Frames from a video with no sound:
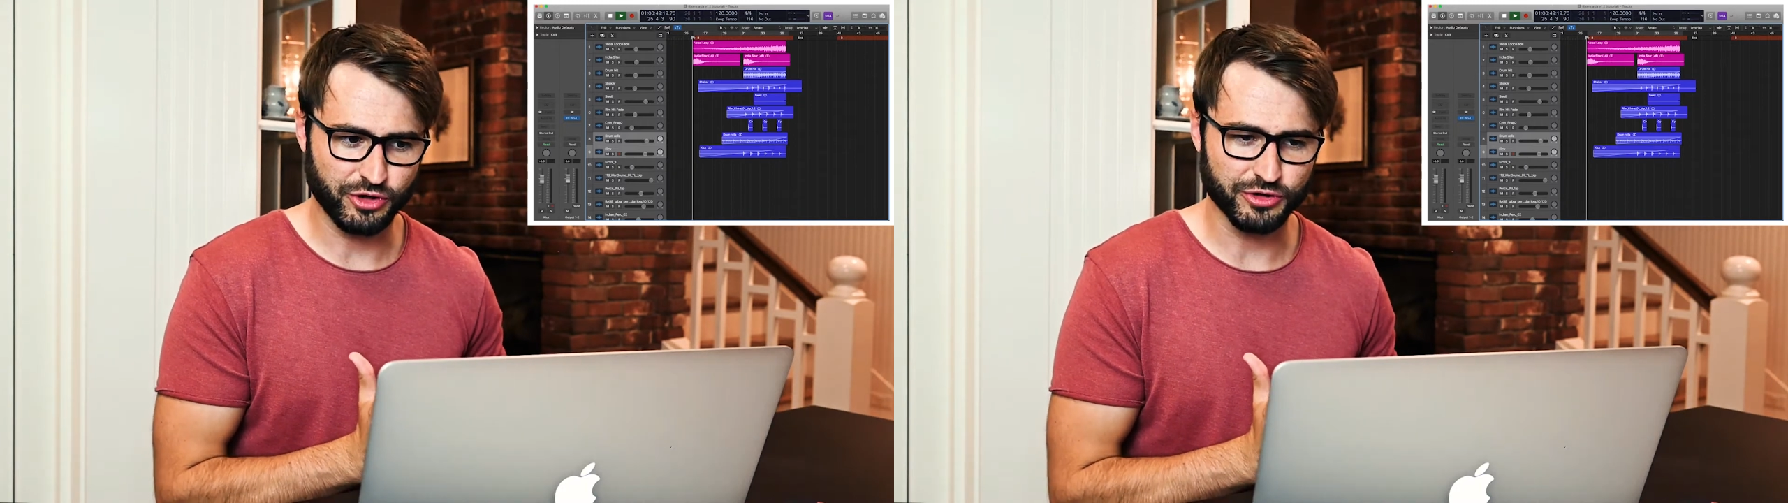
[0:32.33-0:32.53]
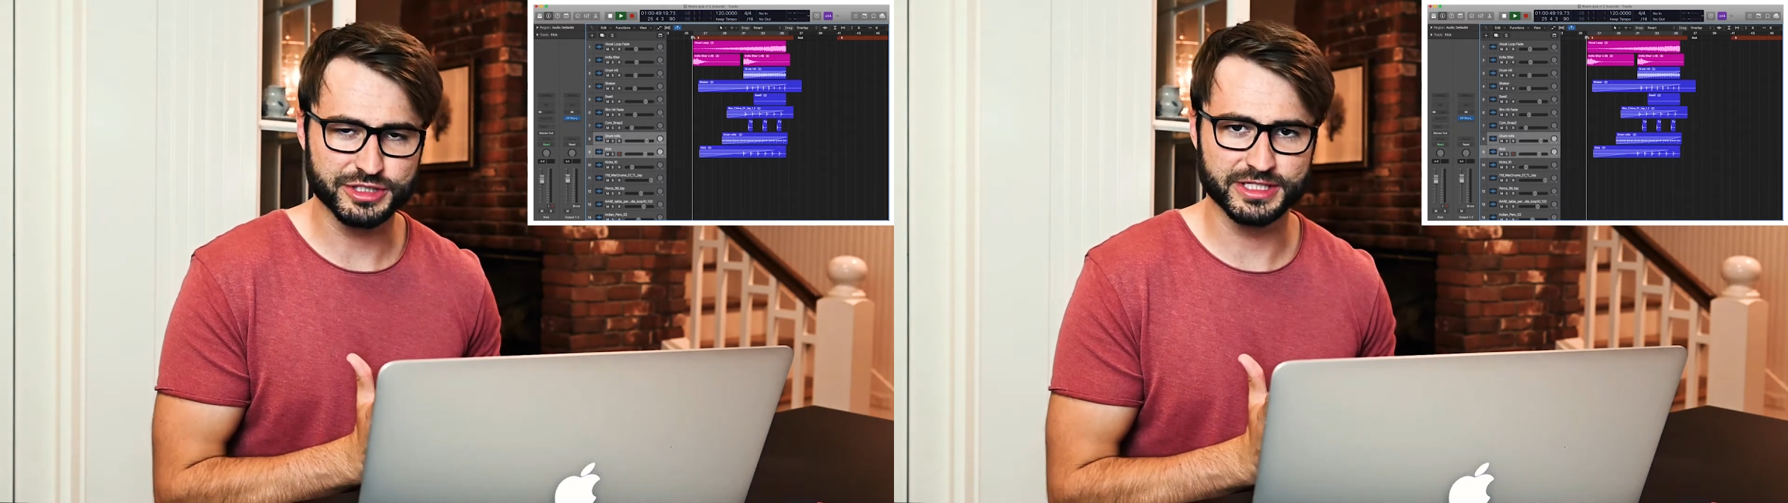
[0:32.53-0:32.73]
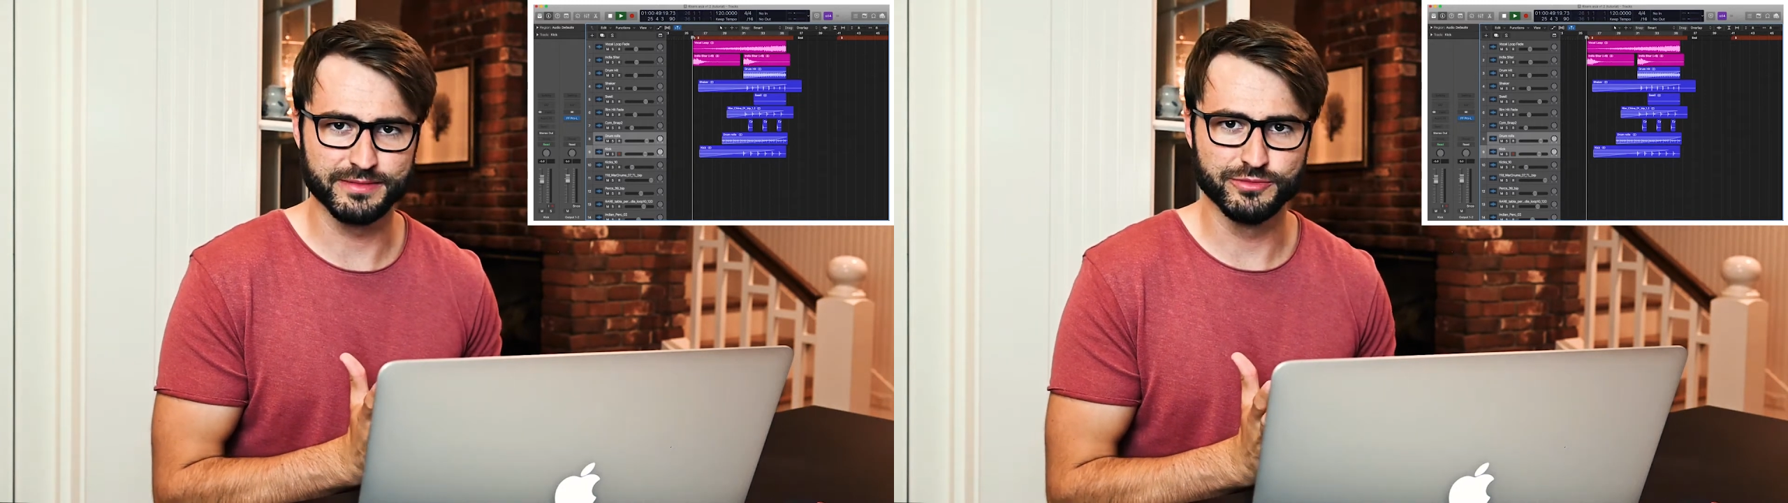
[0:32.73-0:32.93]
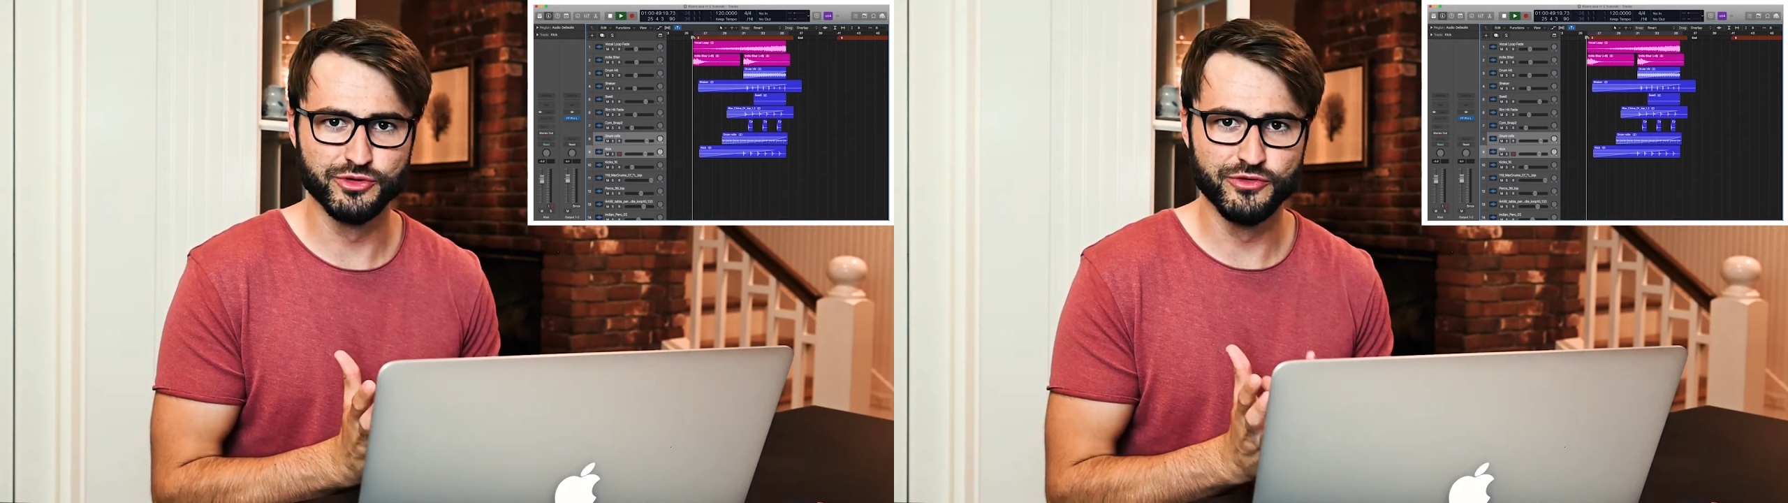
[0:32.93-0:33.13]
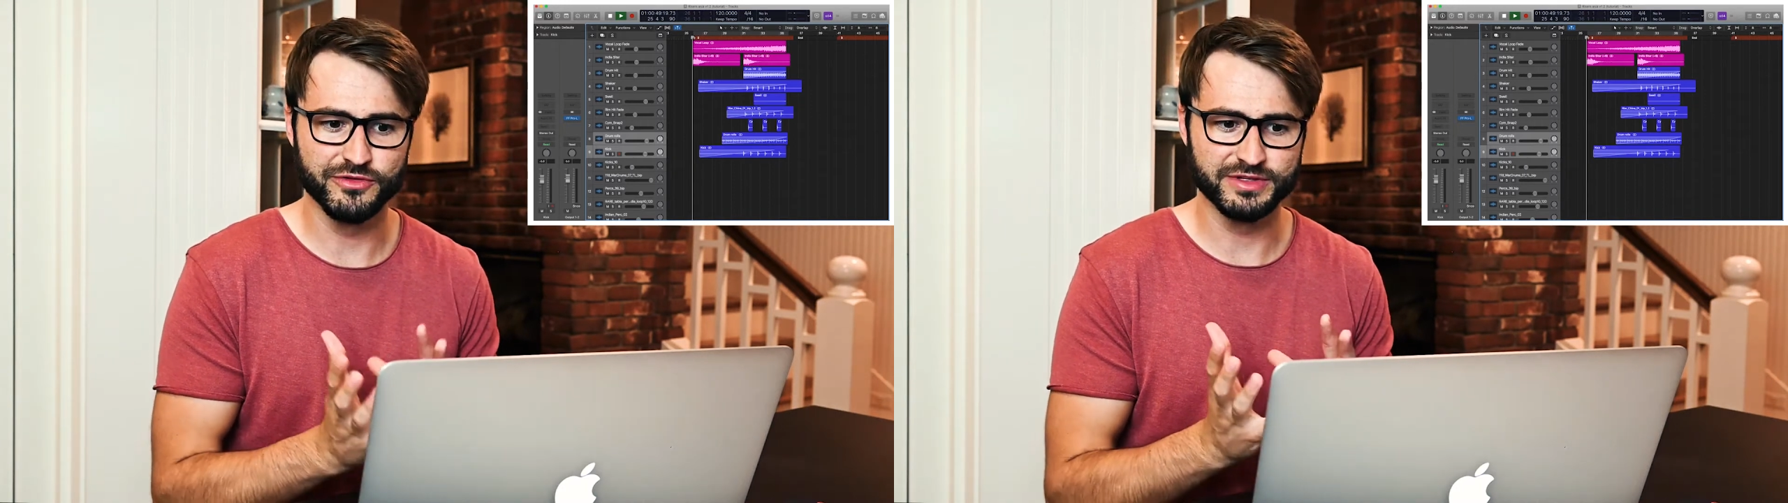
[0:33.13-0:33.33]
constant
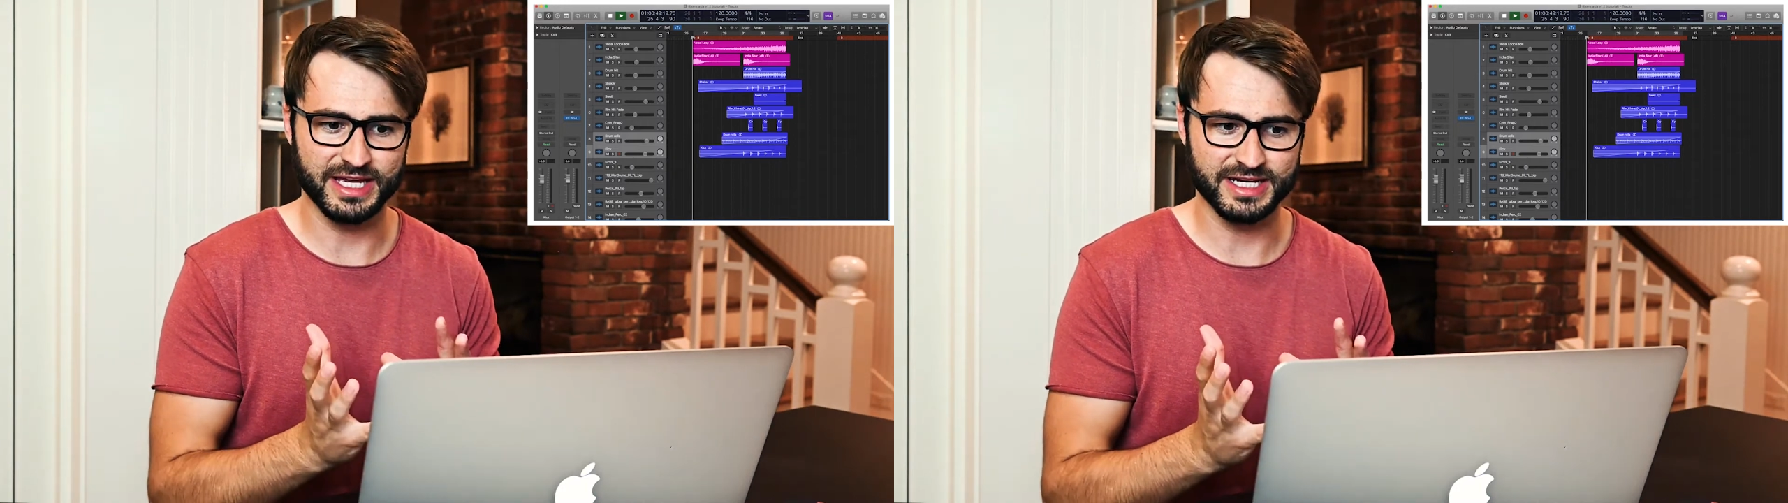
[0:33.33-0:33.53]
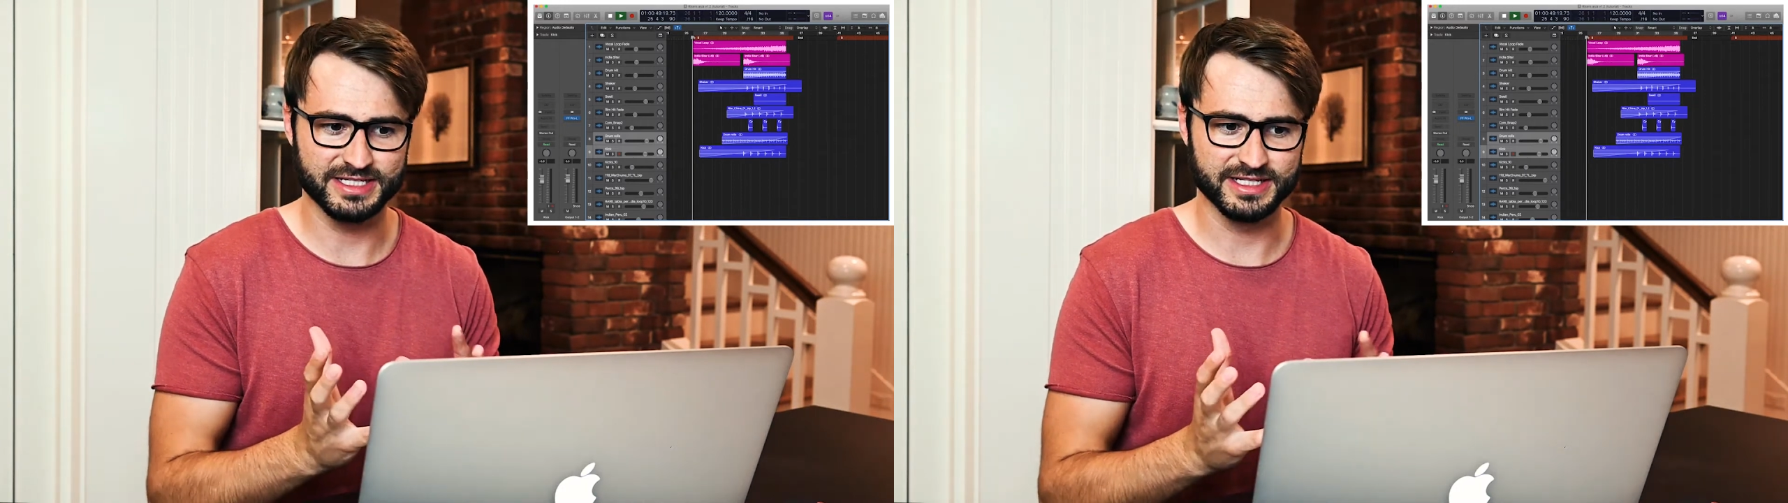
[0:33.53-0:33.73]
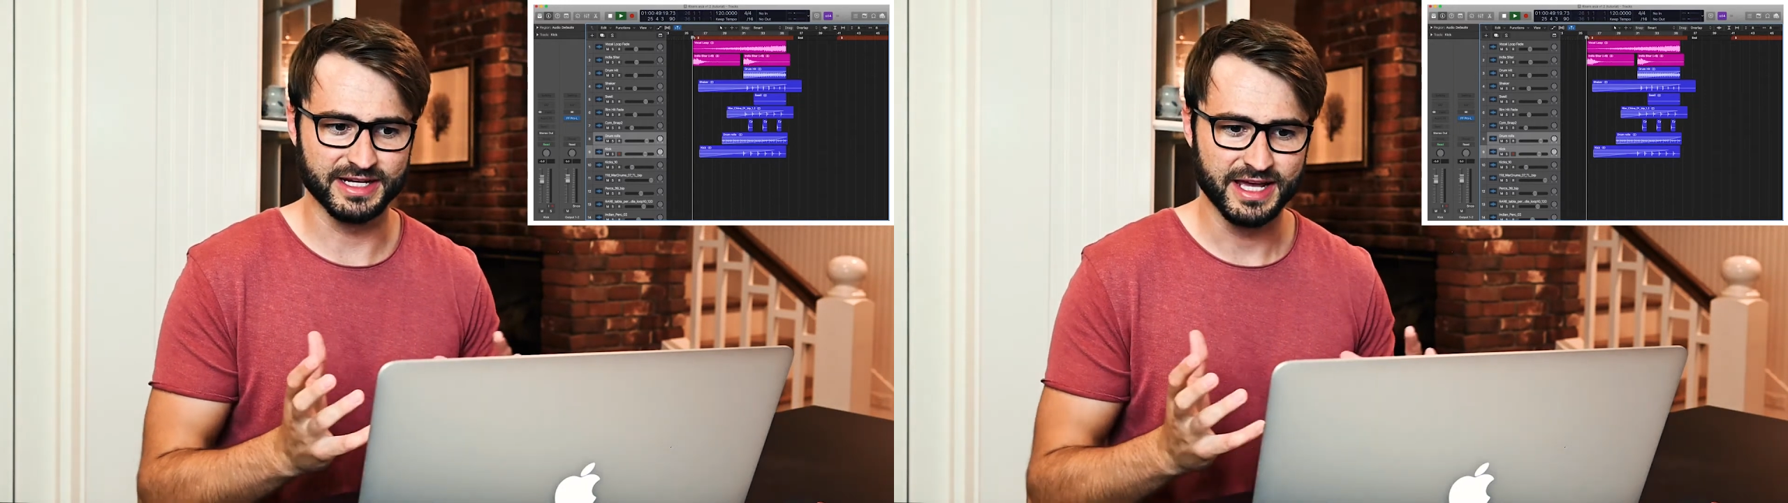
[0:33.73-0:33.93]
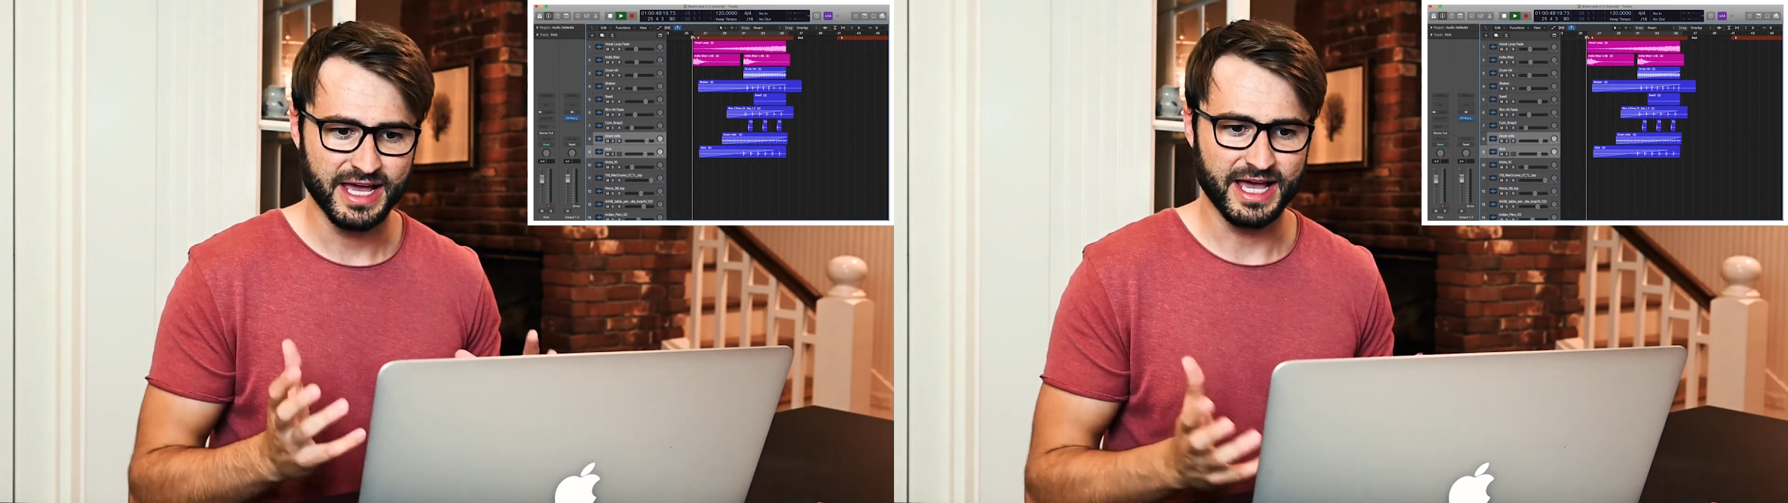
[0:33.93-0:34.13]
move of tension